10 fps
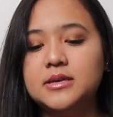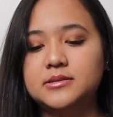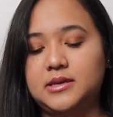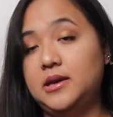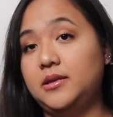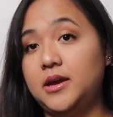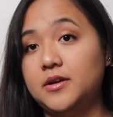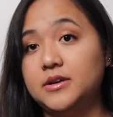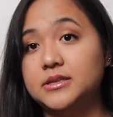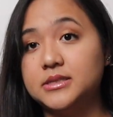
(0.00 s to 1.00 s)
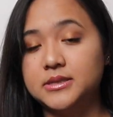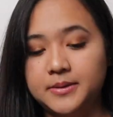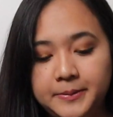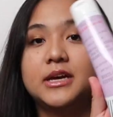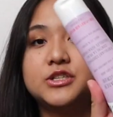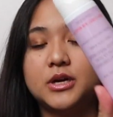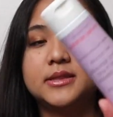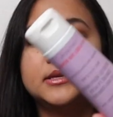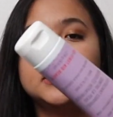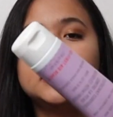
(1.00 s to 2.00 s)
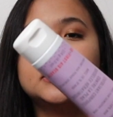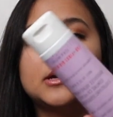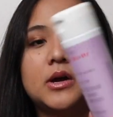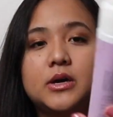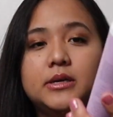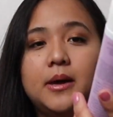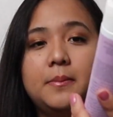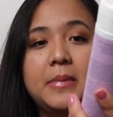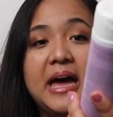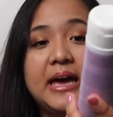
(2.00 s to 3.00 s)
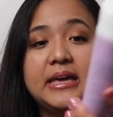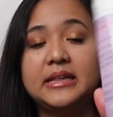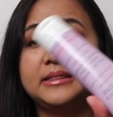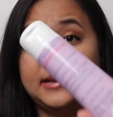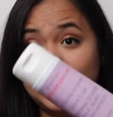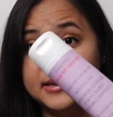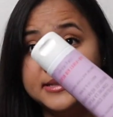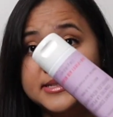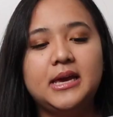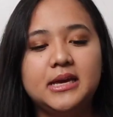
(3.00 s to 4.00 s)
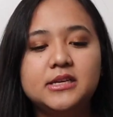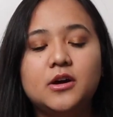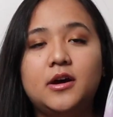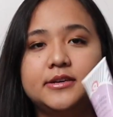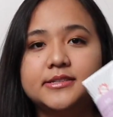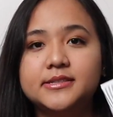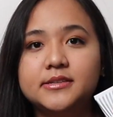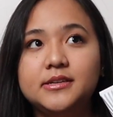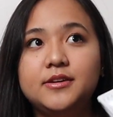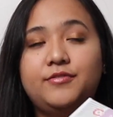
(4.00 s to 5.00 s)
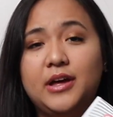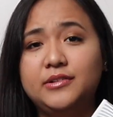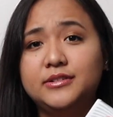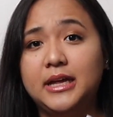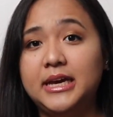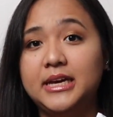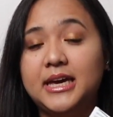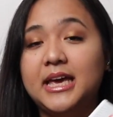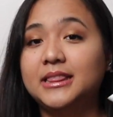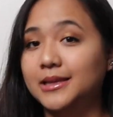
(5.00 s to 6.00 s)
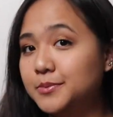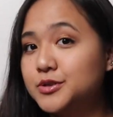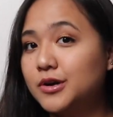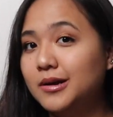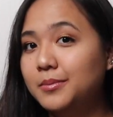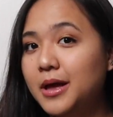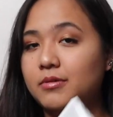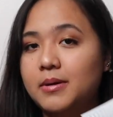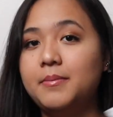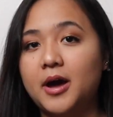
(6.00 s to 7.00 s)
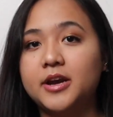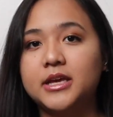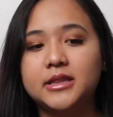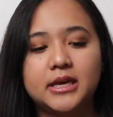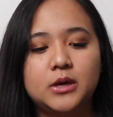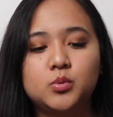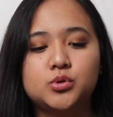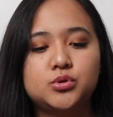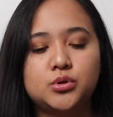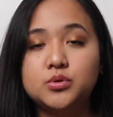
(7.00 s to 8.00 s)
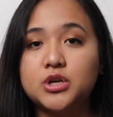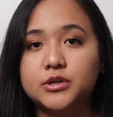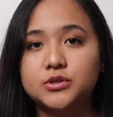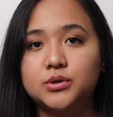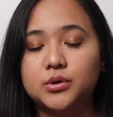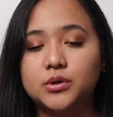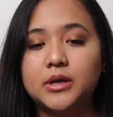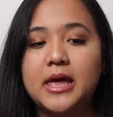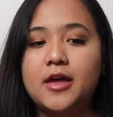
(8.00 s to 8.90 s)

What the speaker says: scaly areas. I tried this on my legs. It honestly felt like a lip scrub for my body. Like, it was so gentle,